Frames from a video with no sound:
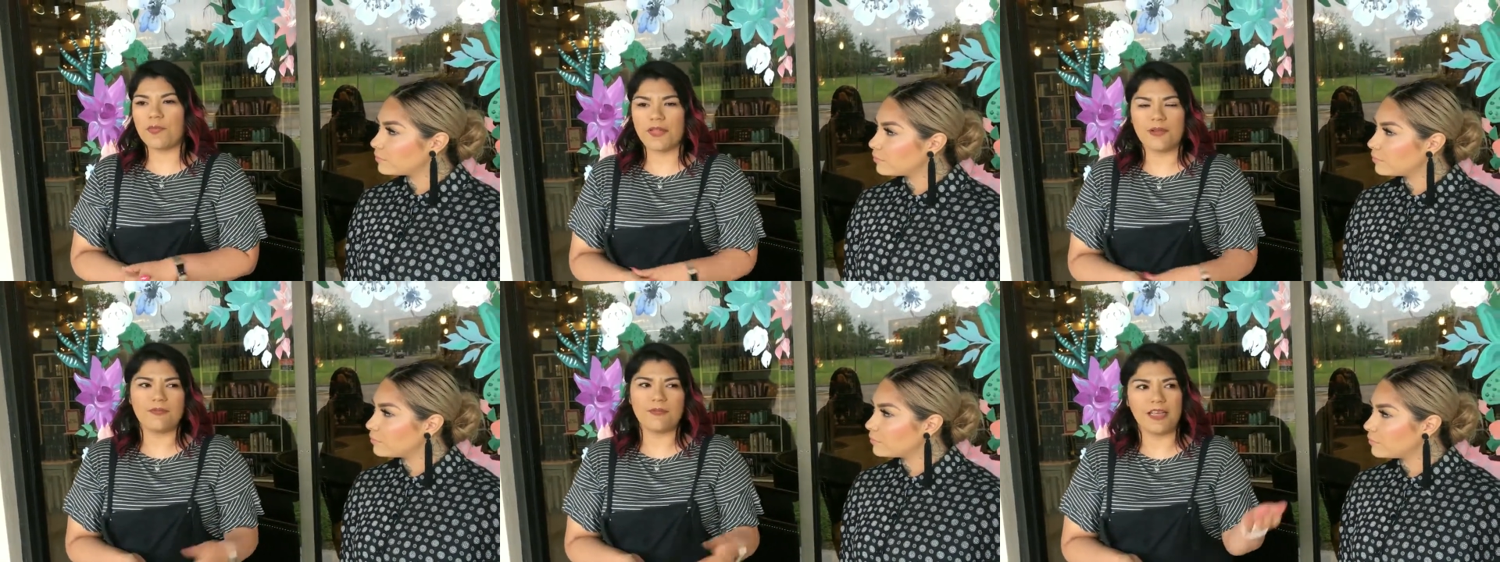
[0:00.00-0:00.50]

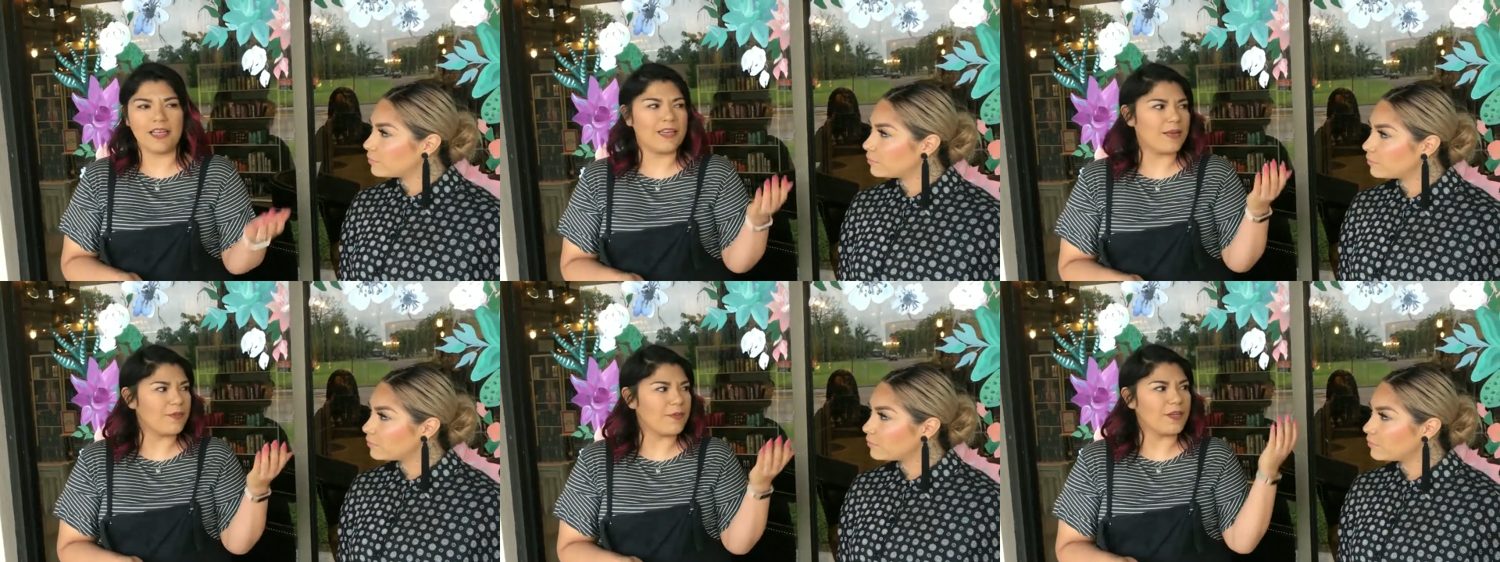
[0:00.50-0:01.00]
Speaker 1: But then we end
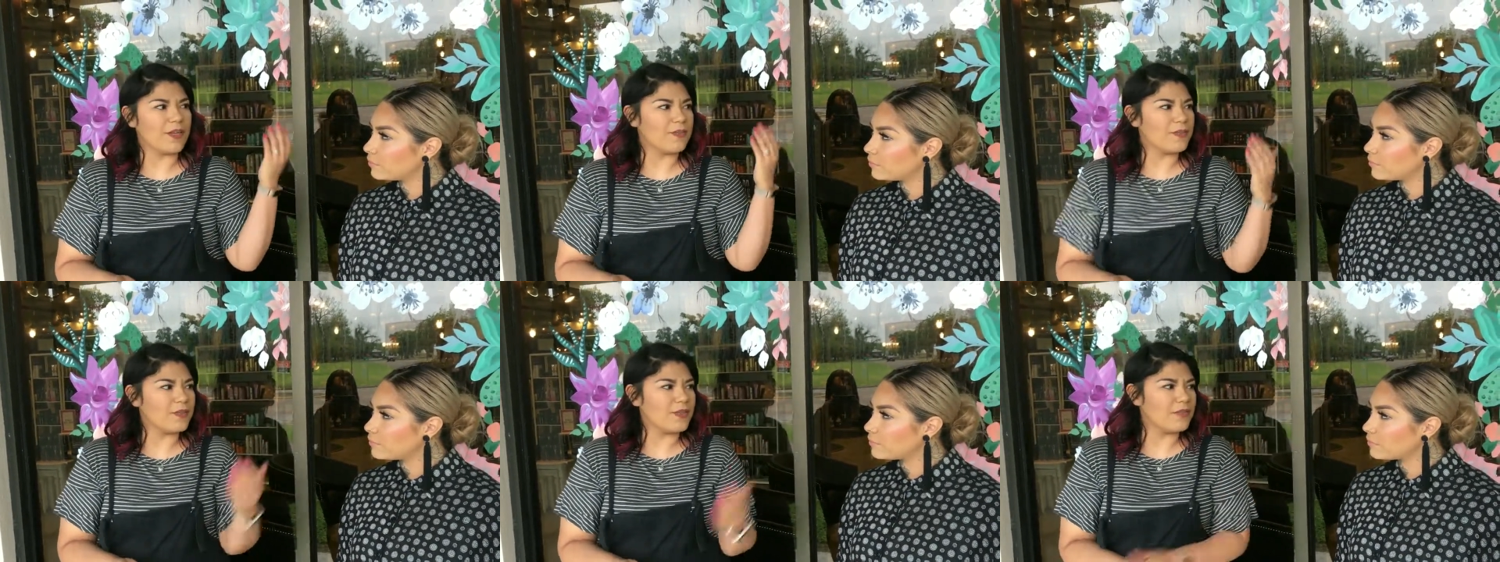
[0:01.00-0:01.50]
up, you
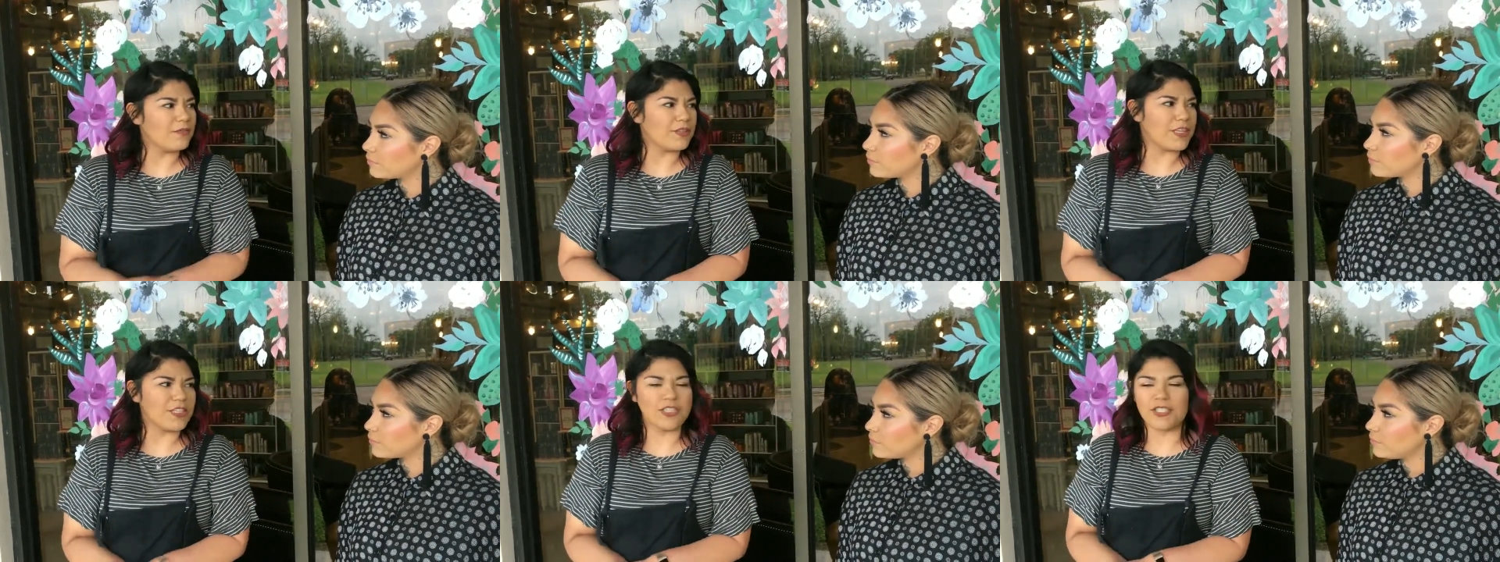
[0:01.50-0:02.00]
know, building
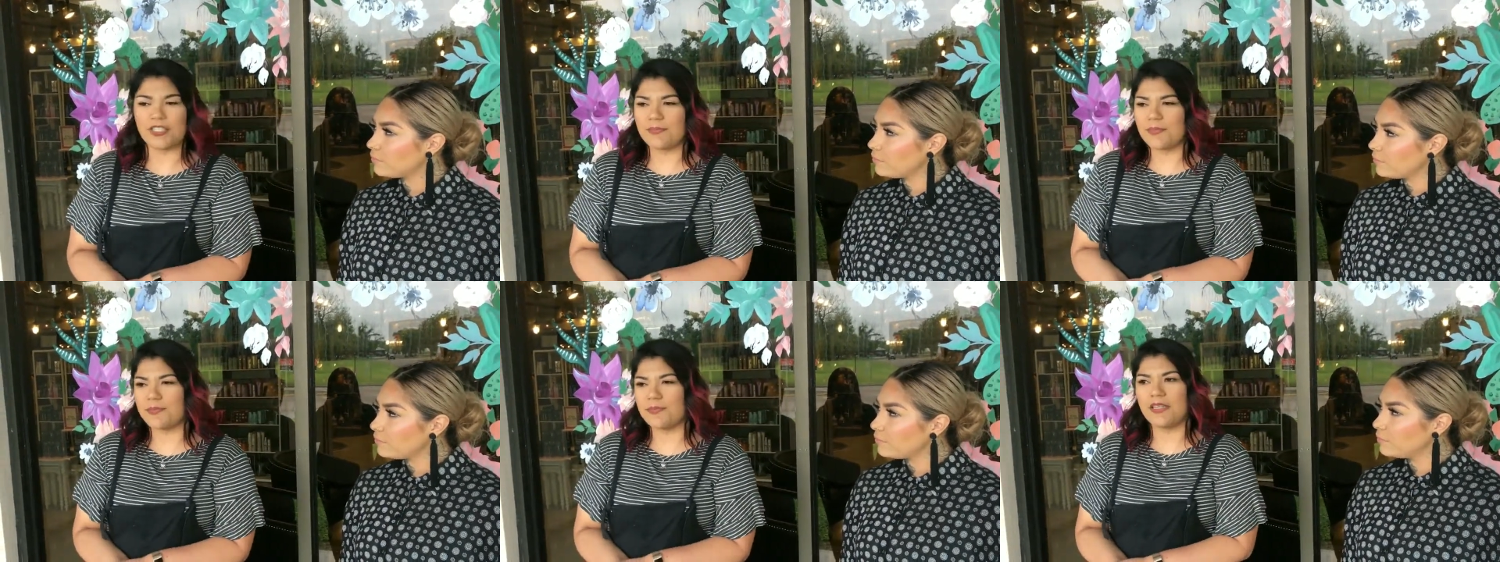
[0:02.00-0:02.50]

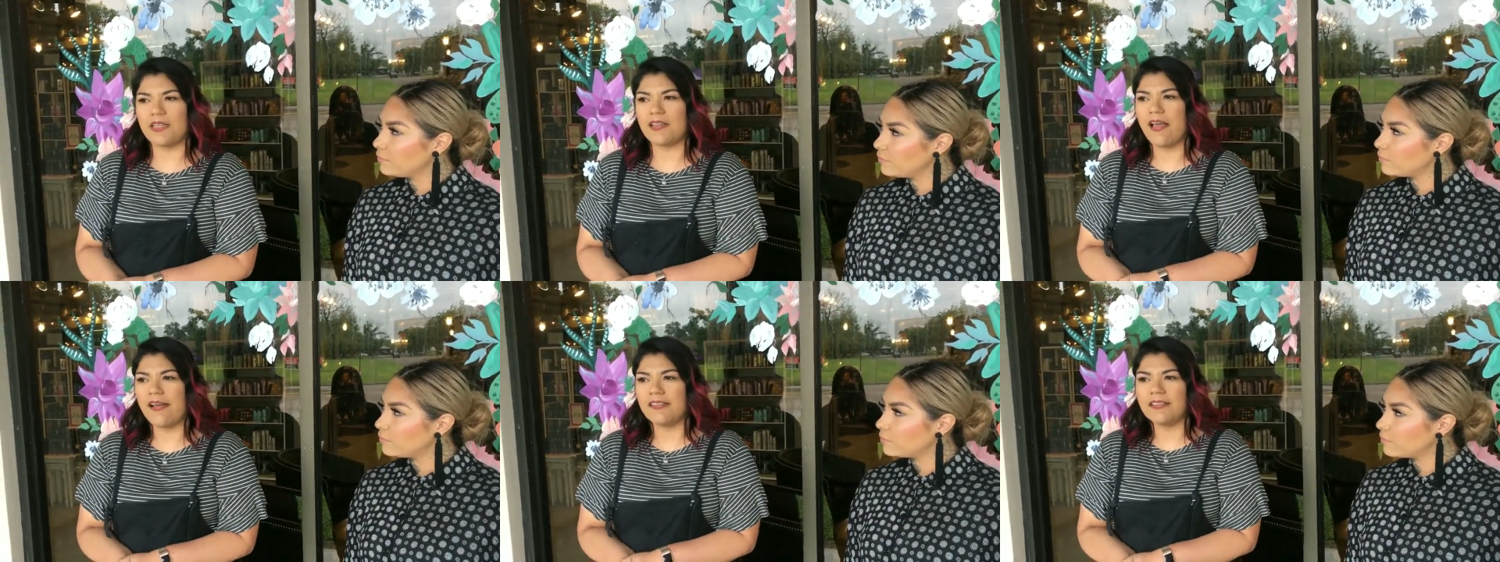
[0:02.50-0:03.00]
relationships with
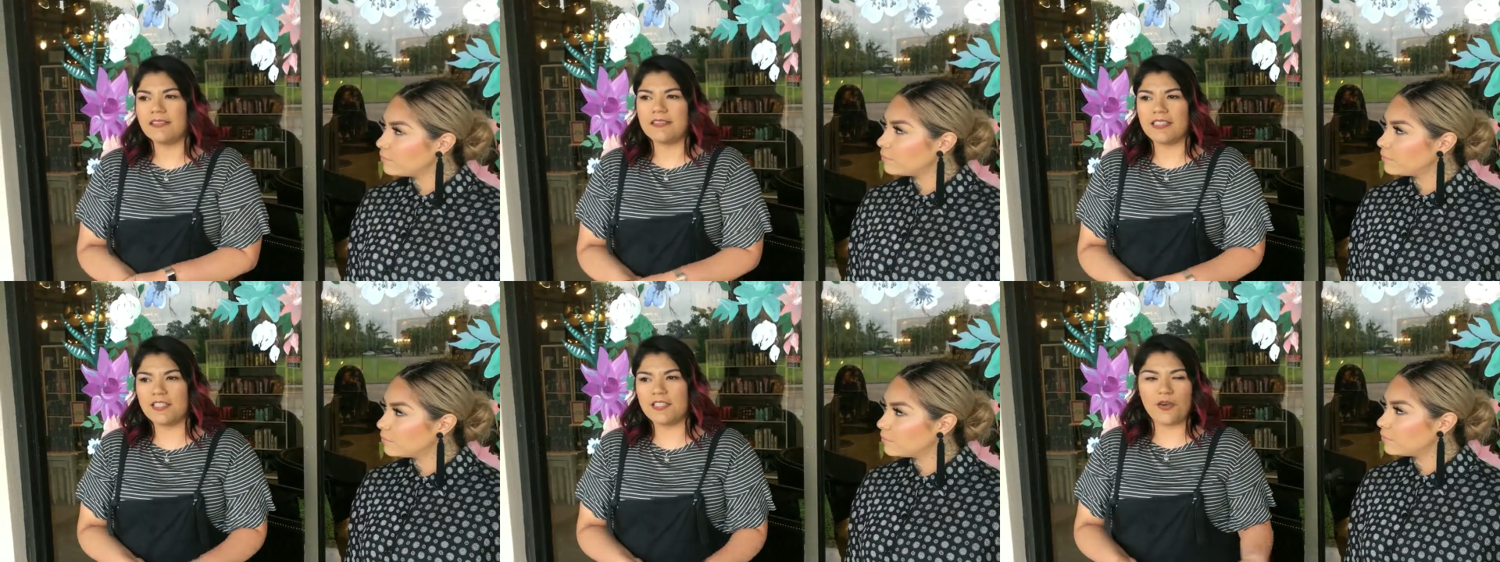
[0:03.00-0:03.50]

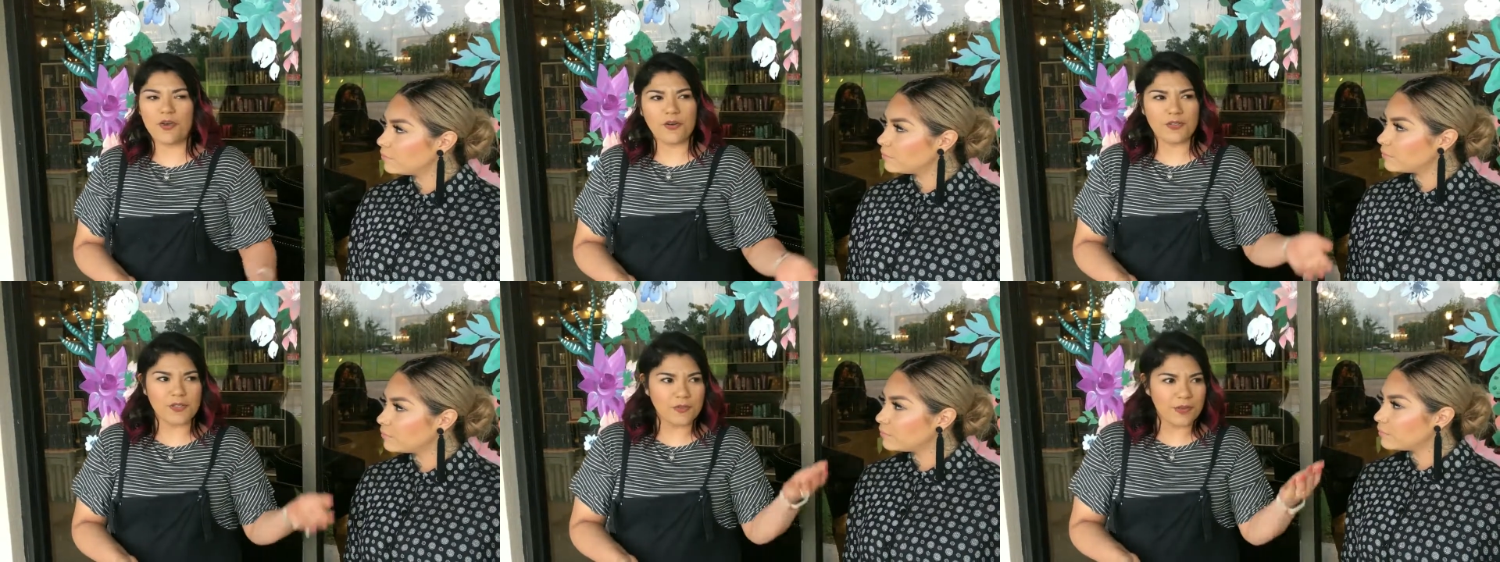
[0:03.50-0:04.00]
these
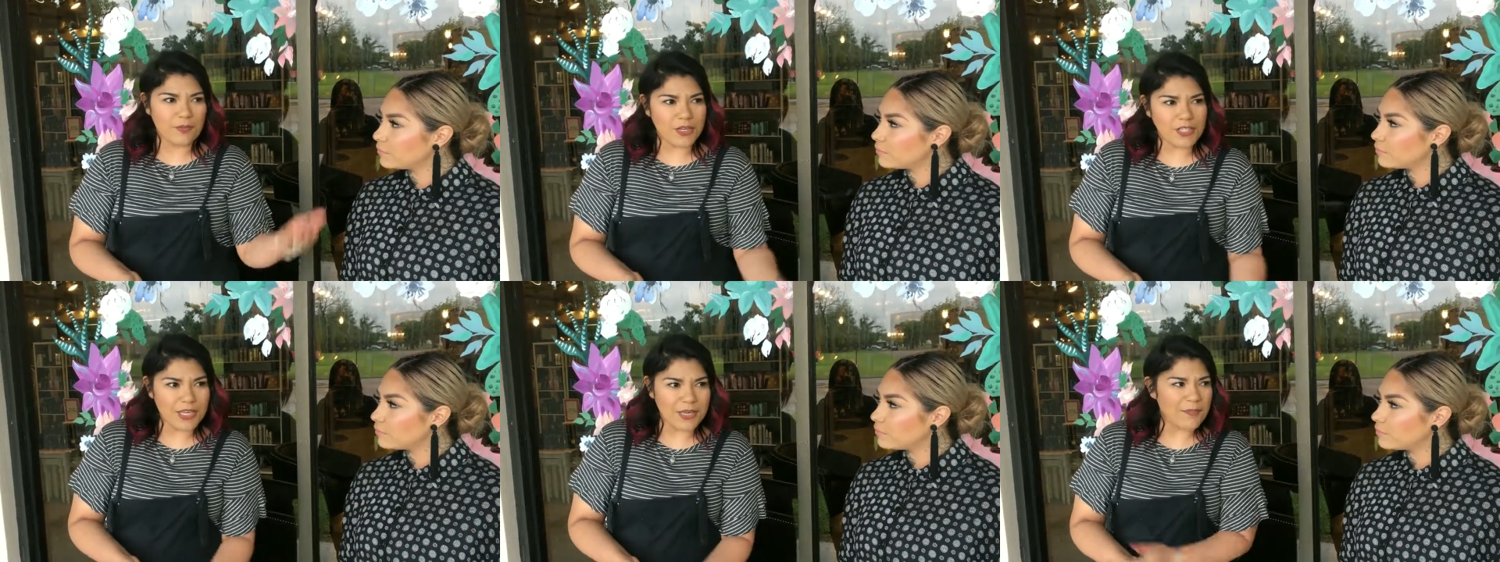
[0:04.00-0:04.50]
girls who we
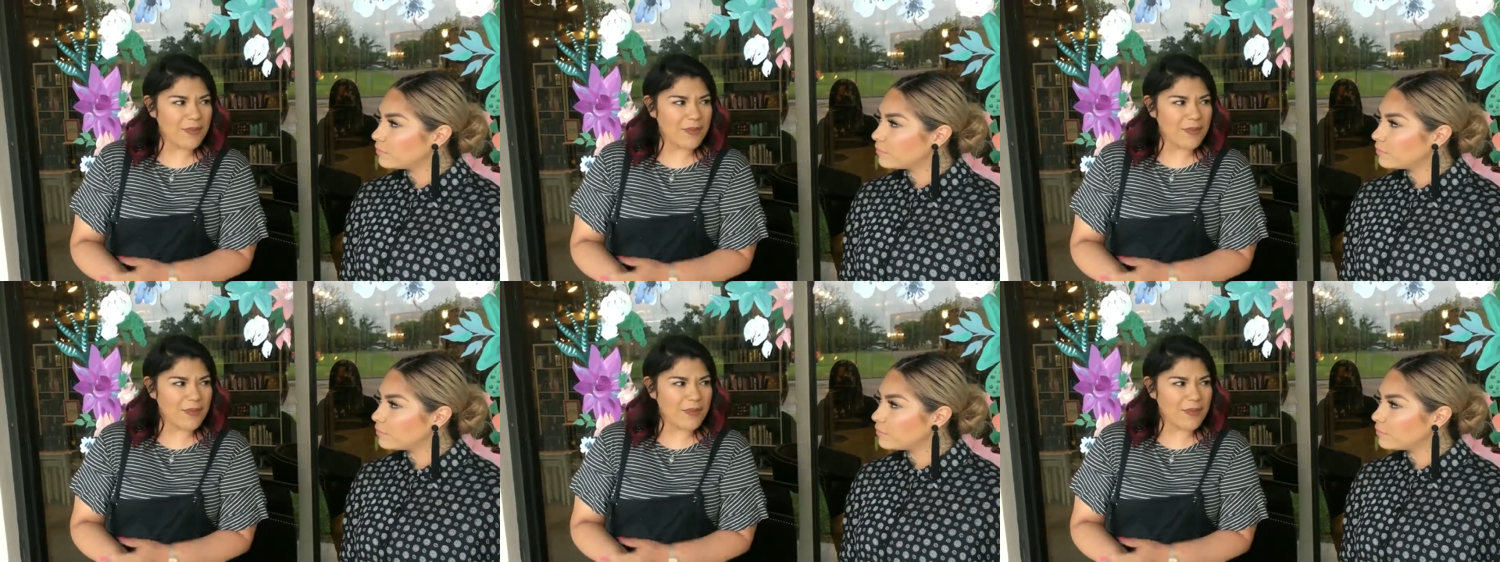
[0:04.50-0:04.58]
watch get